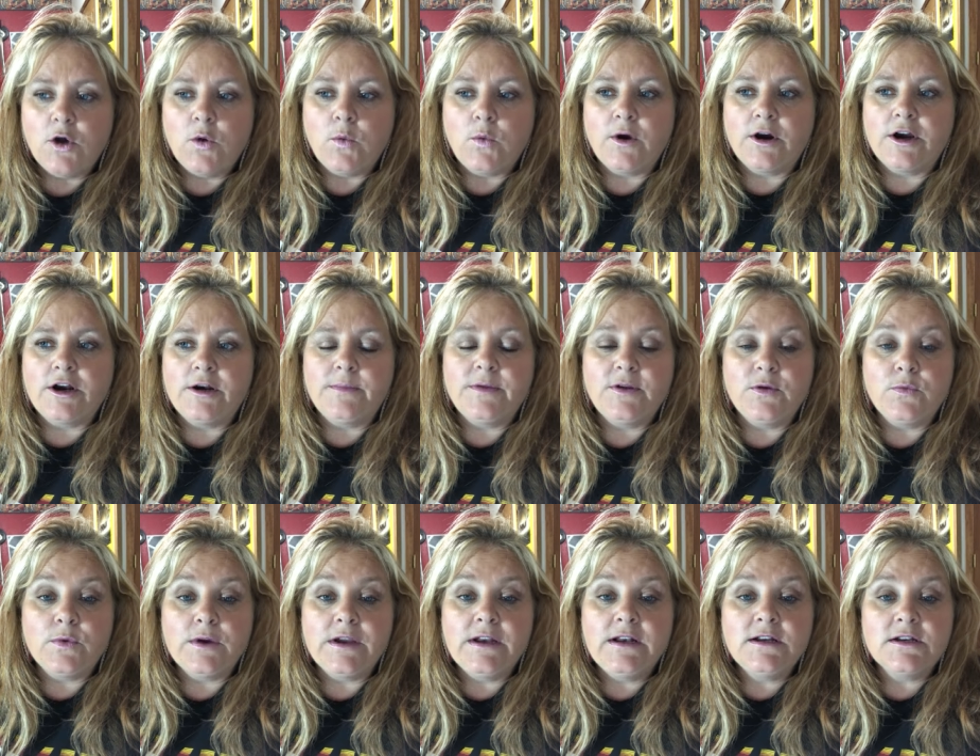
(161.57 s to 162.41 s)
We're gonna be
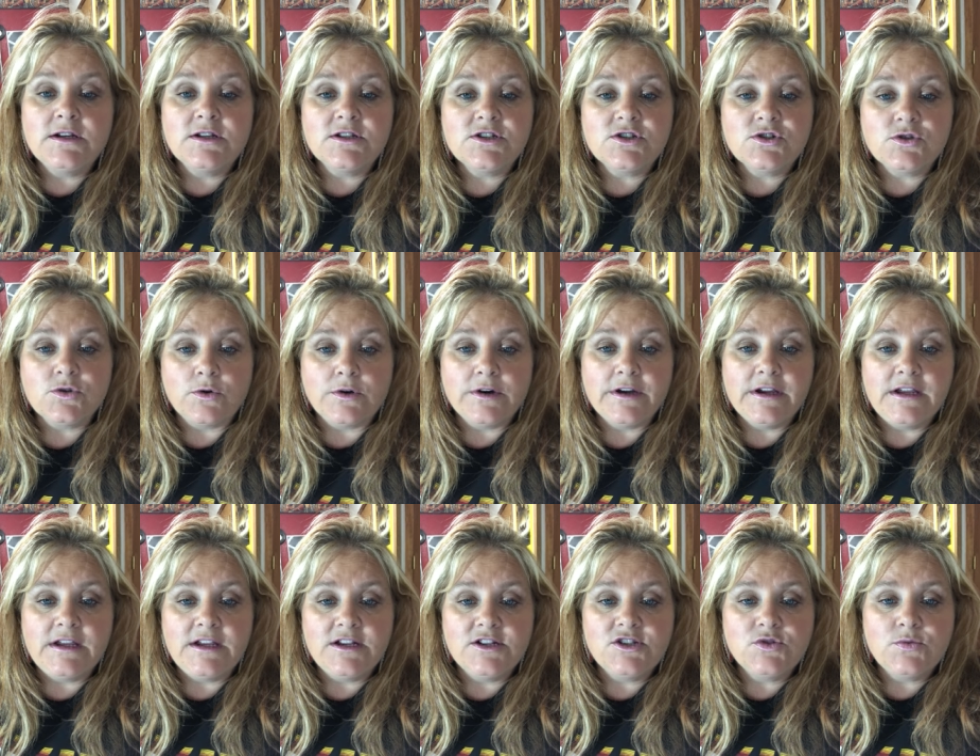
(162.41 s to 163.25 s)
reading a story
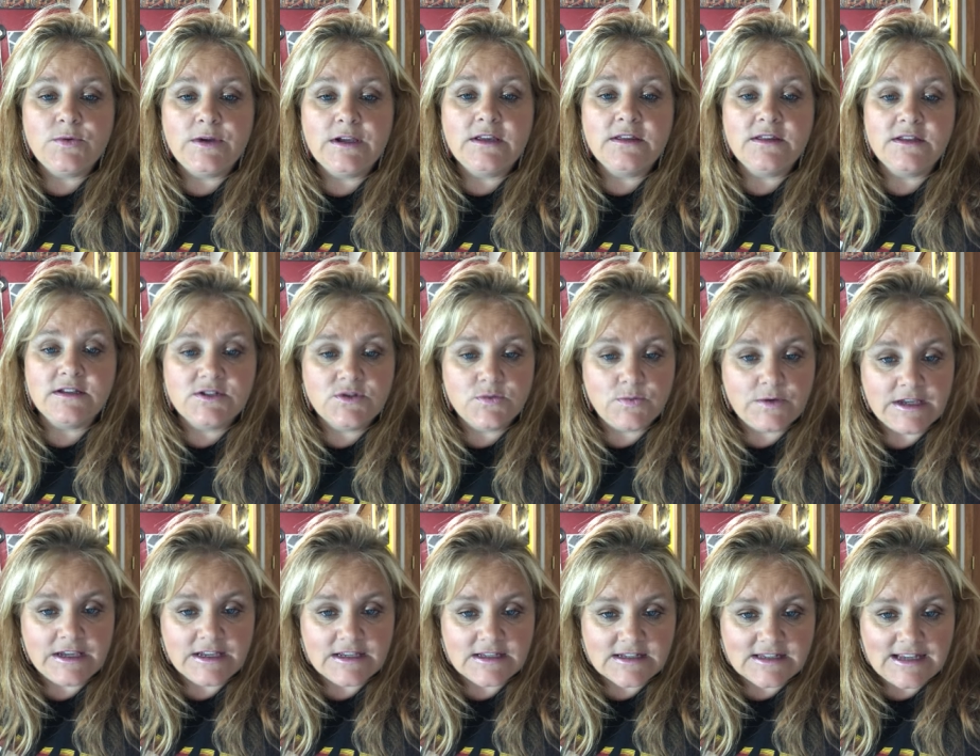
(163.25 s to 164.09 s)
each week. This
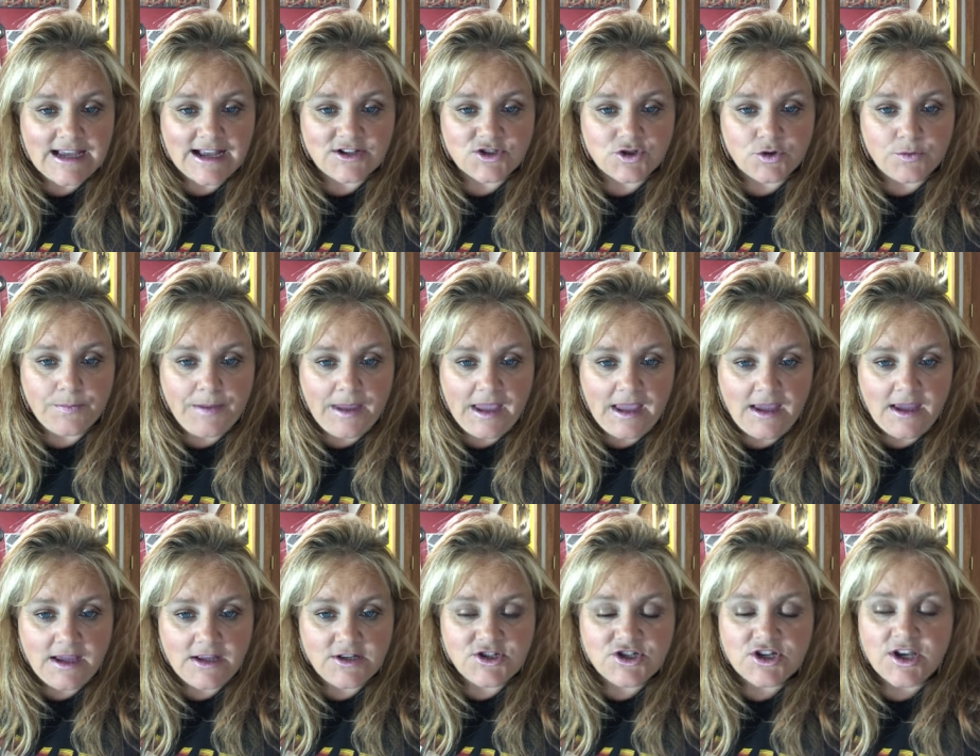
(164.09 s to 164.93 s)
week is Satchel
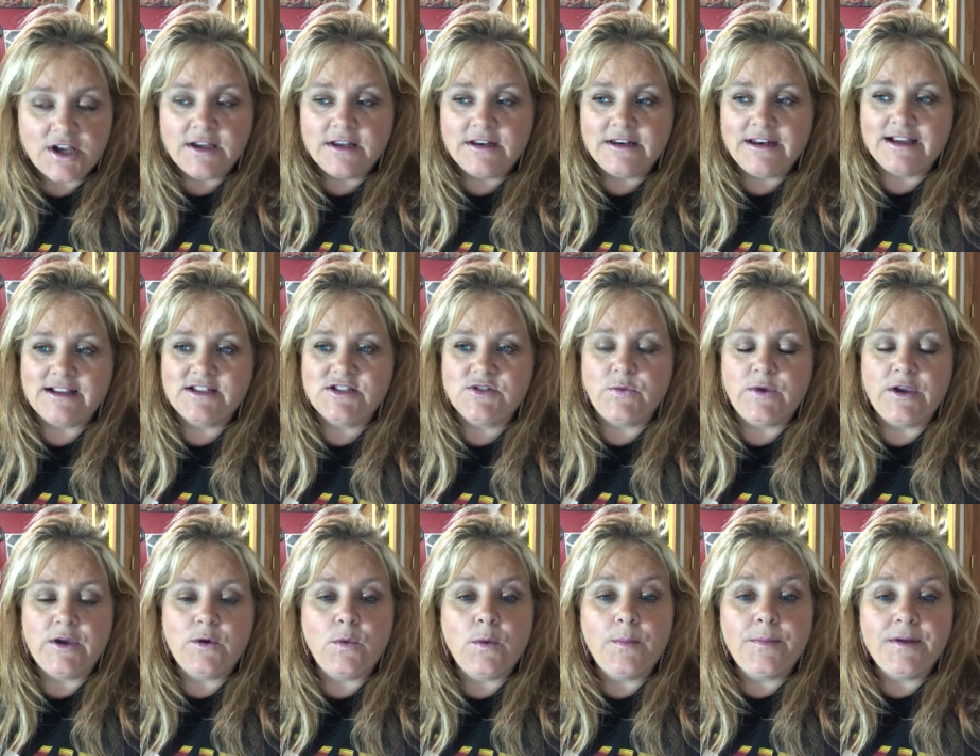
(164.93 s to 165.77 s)
Paige. Next
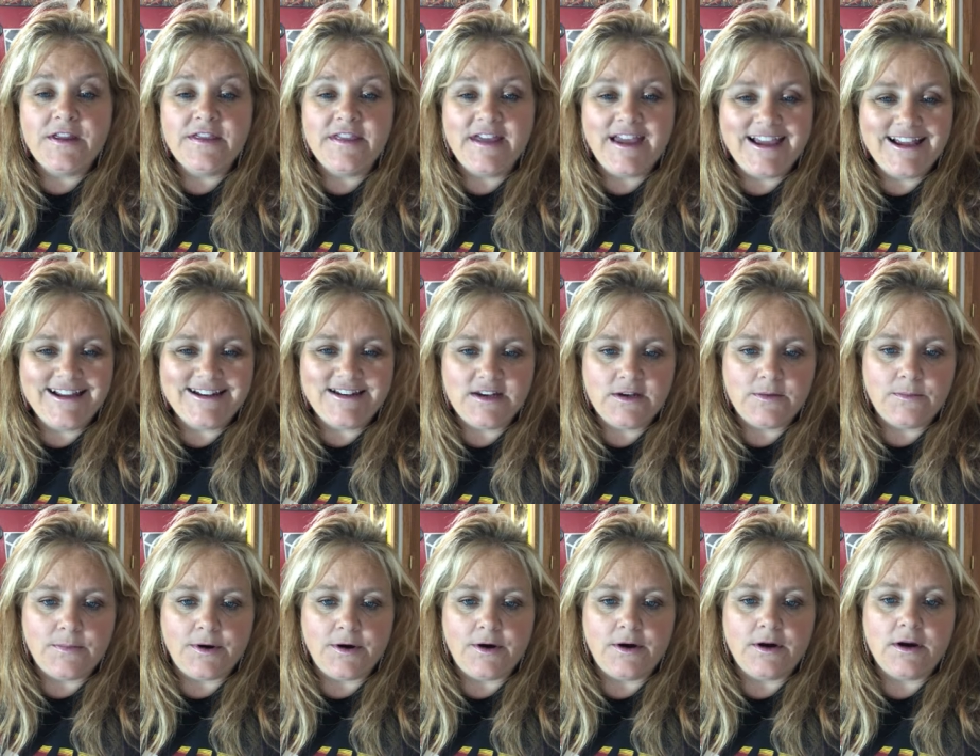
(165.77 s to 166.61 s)
week will be the
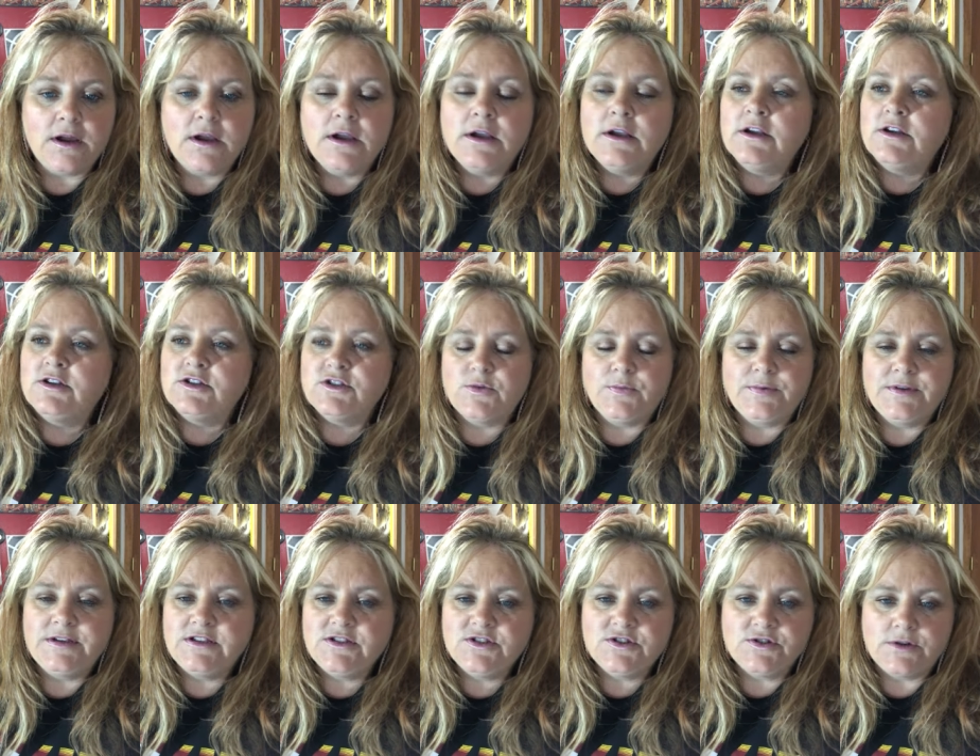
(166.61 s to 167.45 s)
Hindenburg. So
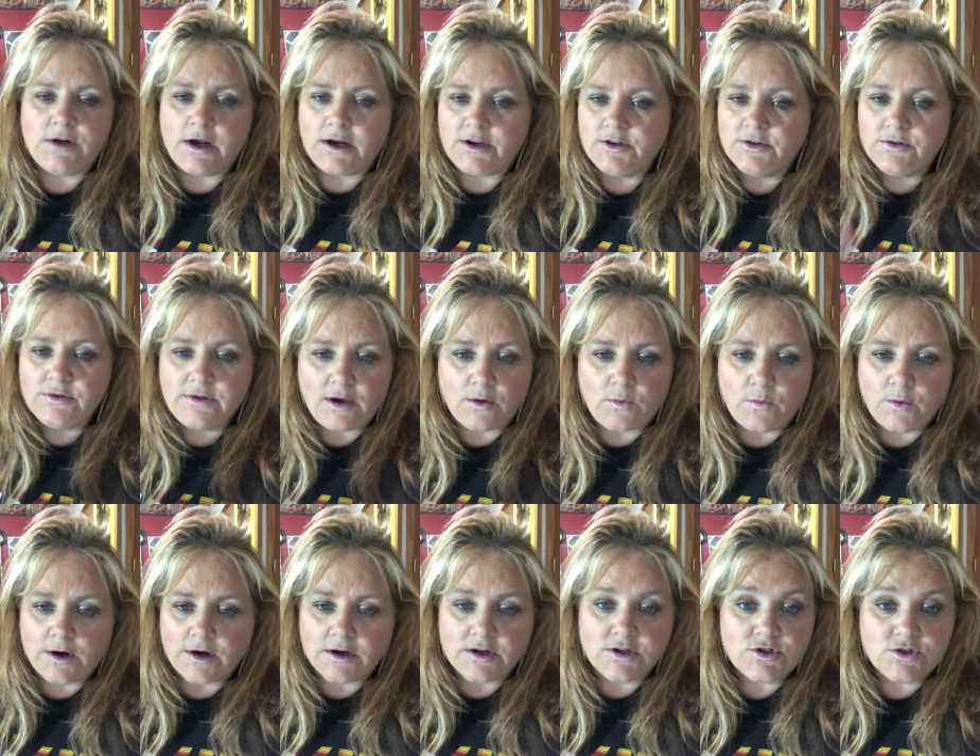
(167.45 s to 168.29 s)
please do not do that
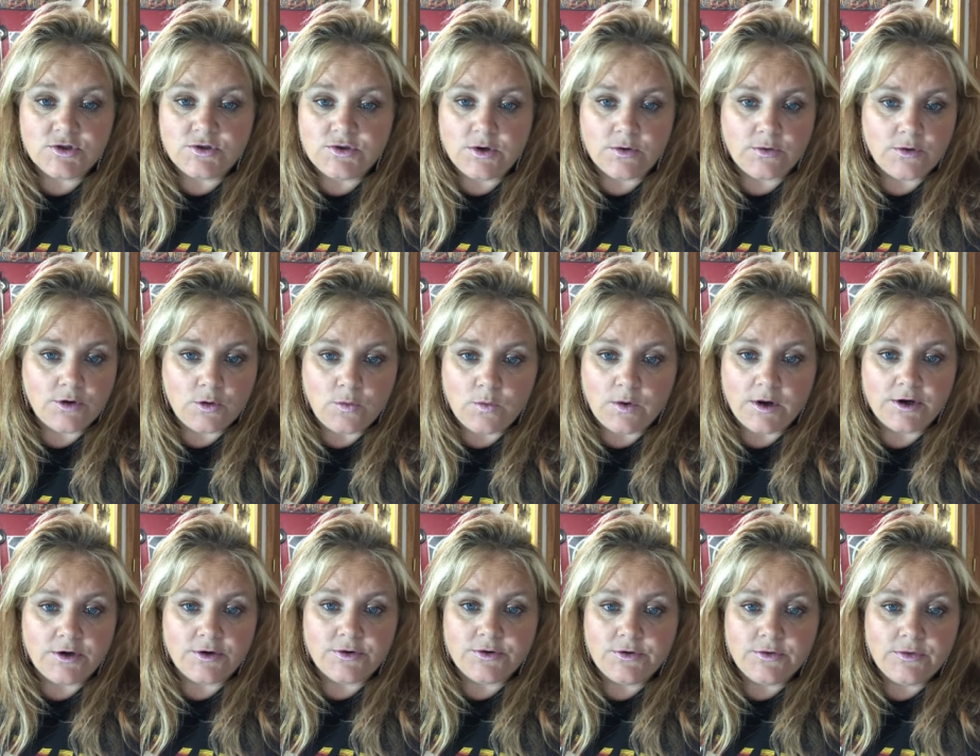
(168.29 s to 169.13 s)
work because you don't know
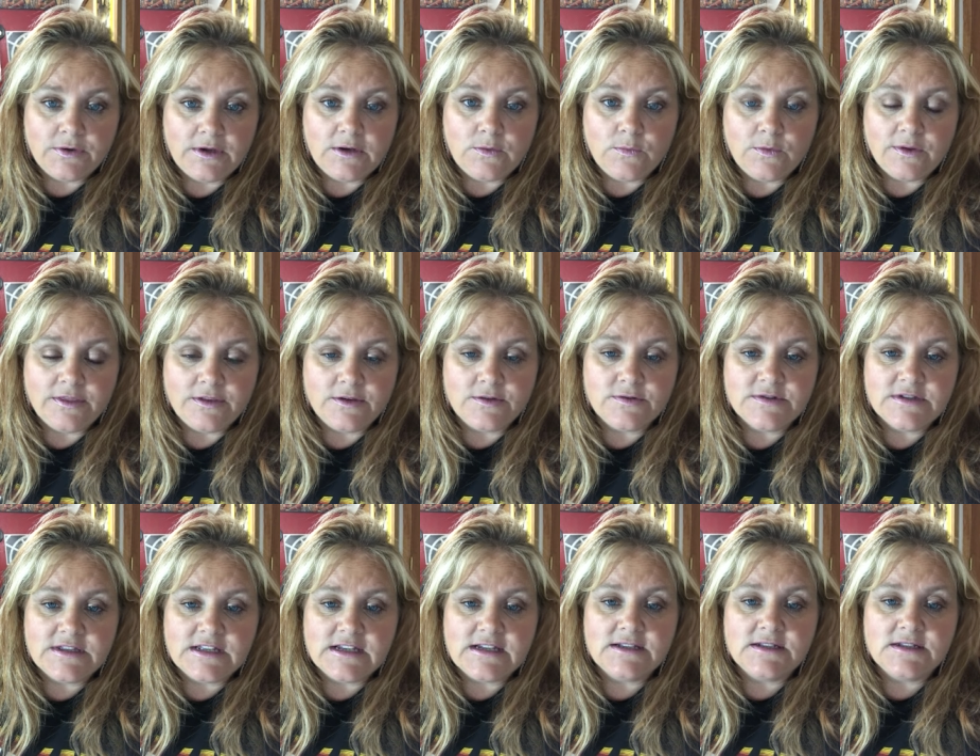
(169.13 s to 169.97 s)
what you're doing with
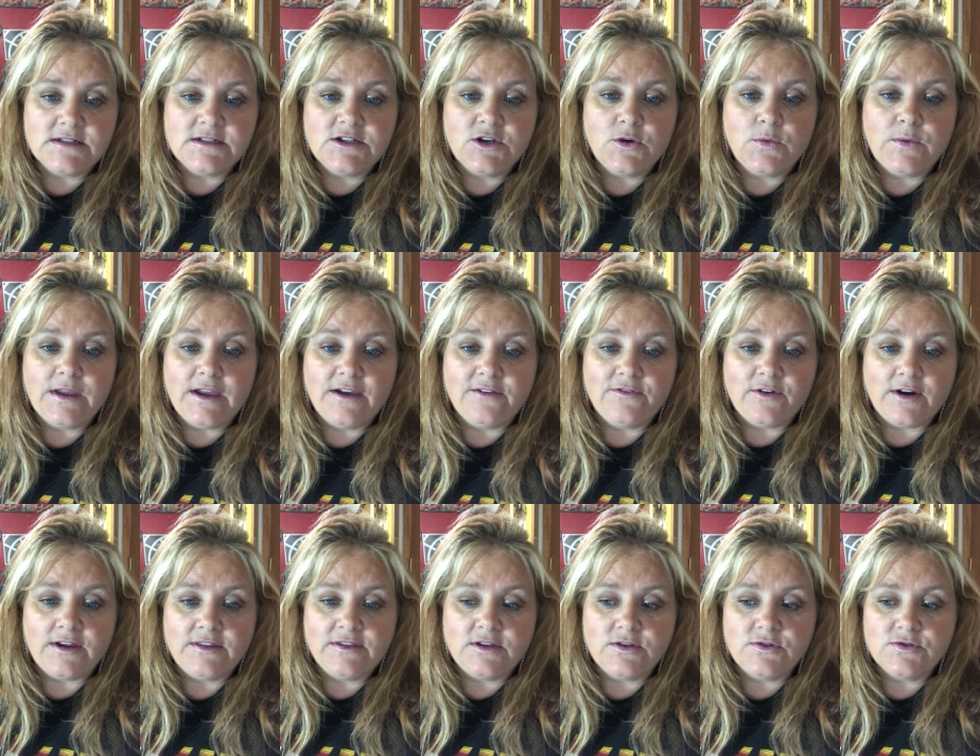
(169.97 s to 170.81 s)
those things until we have
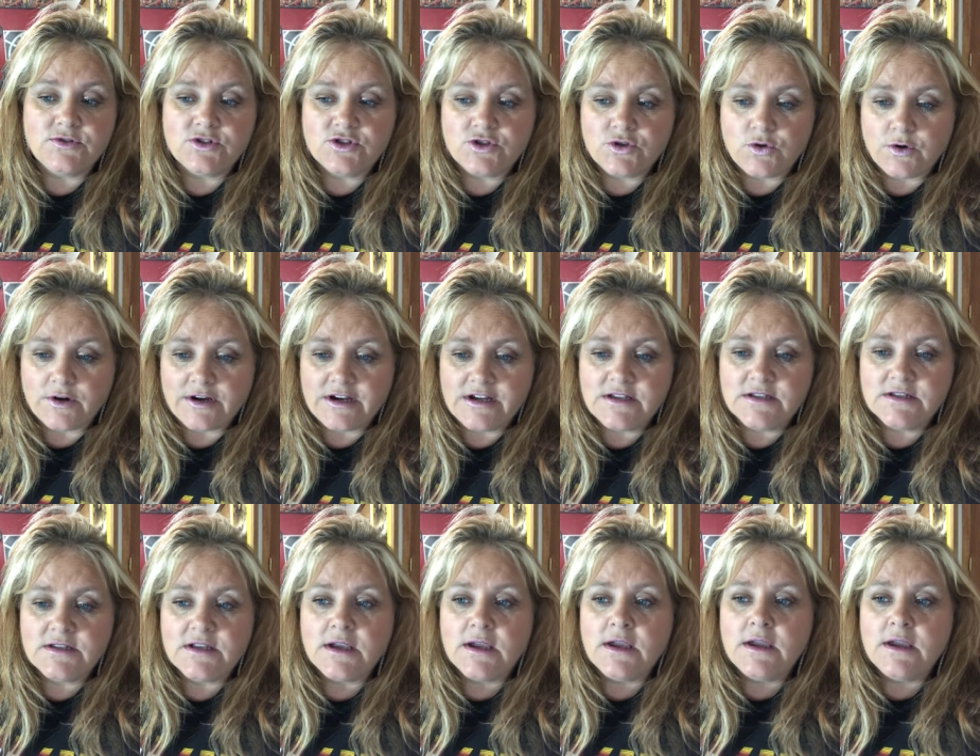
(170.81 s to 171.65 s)
read those stories.